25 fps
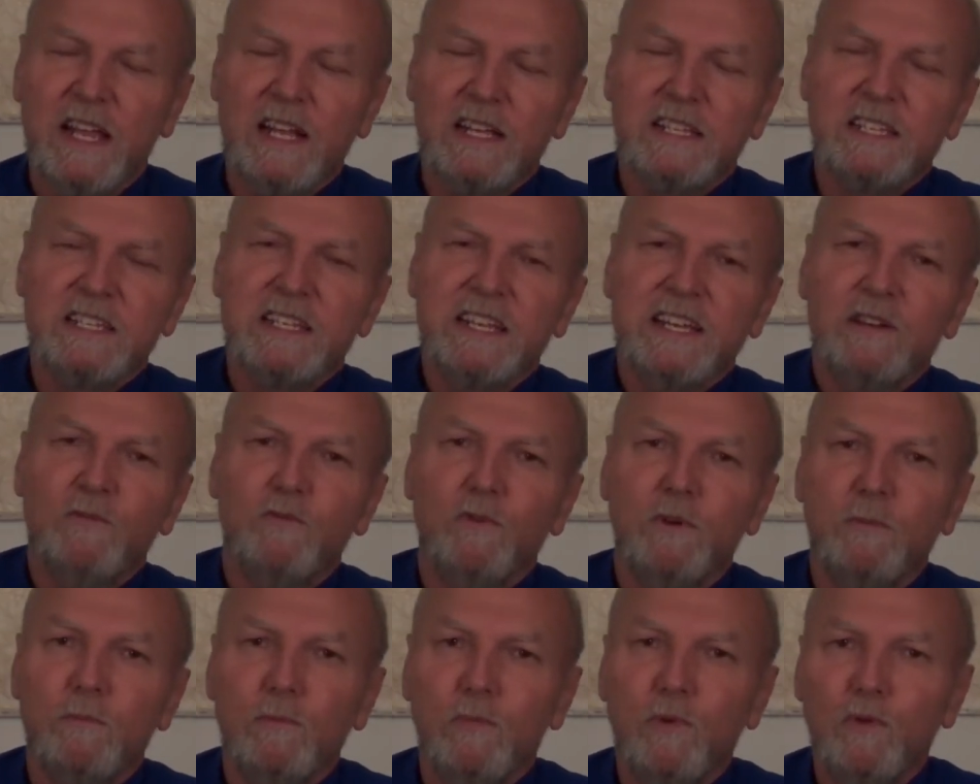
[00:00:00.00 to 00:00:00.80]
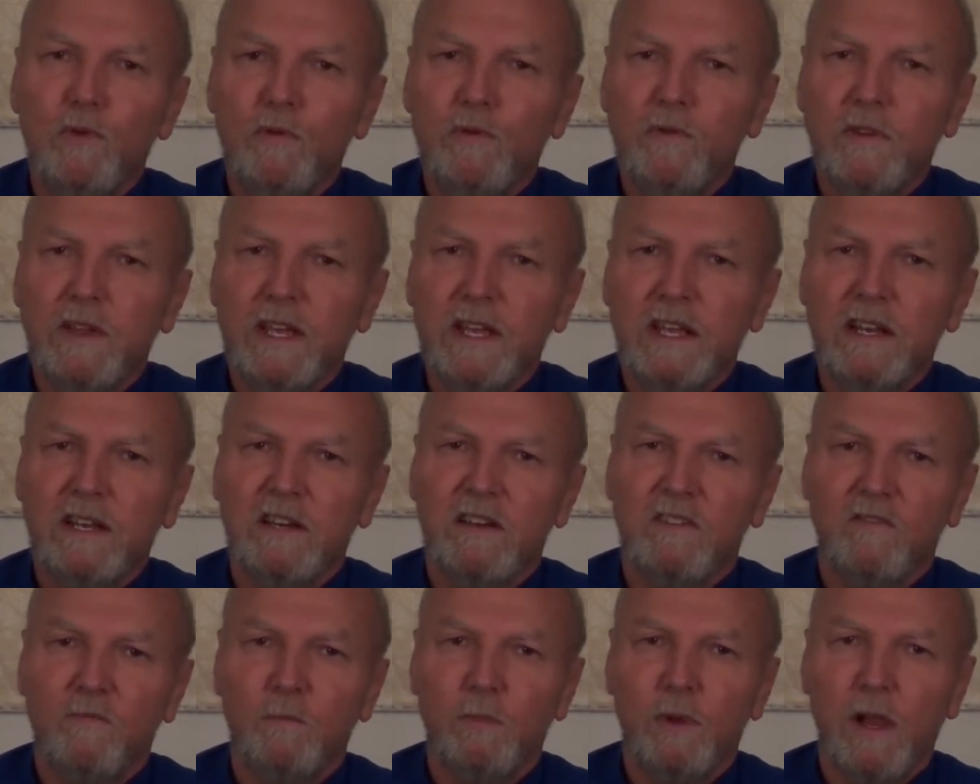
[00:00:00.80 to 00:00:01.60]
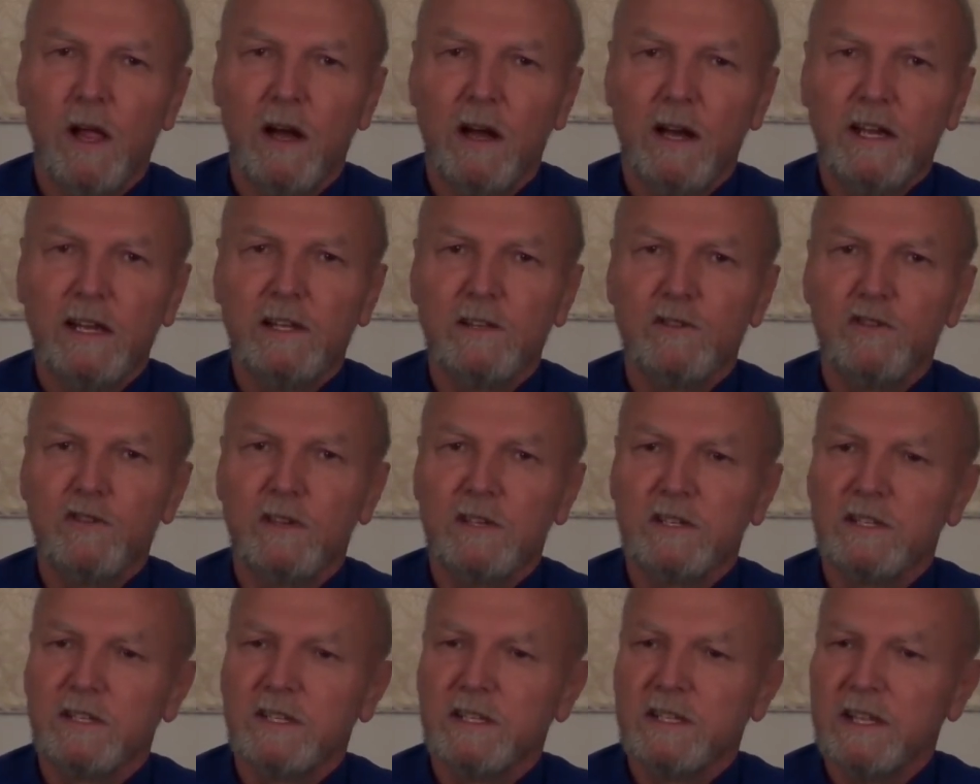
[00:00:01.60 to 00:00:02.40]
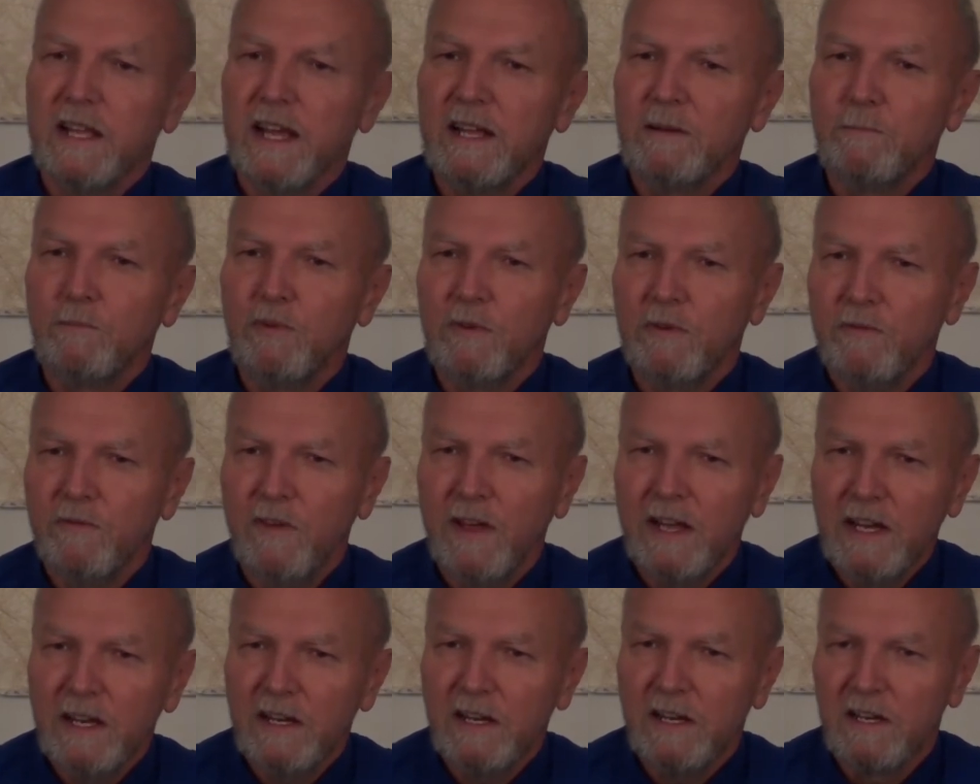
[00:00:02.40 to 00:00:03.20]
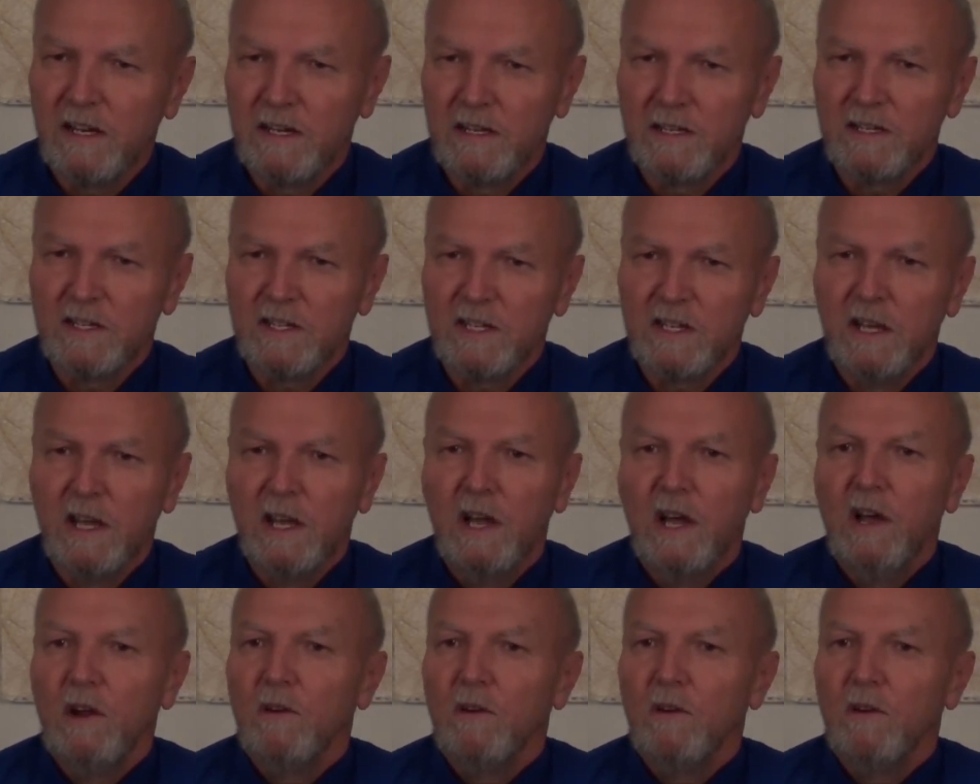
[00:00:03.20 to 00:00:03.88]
It's a removing of blockages that prevent us